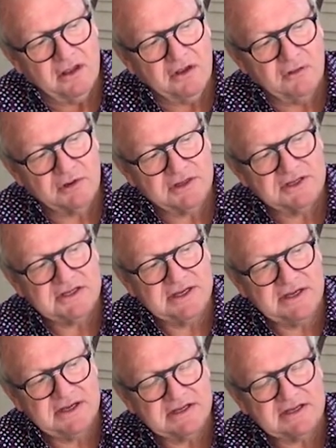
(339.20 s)
You will
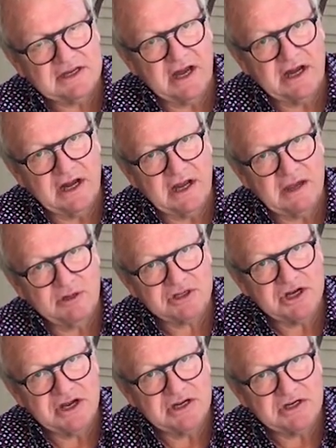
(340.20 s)
see a slight label
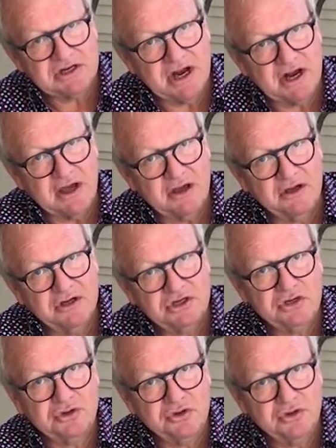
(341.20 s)
change, and I
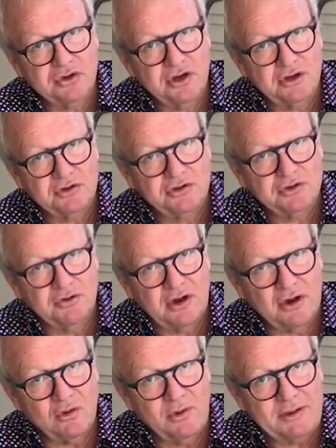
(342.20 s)
urge you to go to
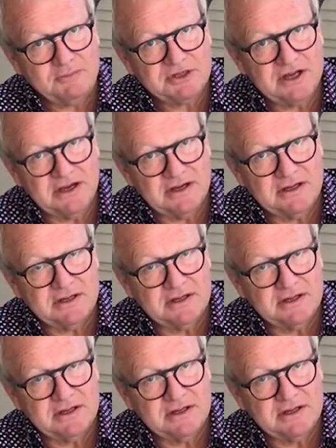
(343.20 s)
our website,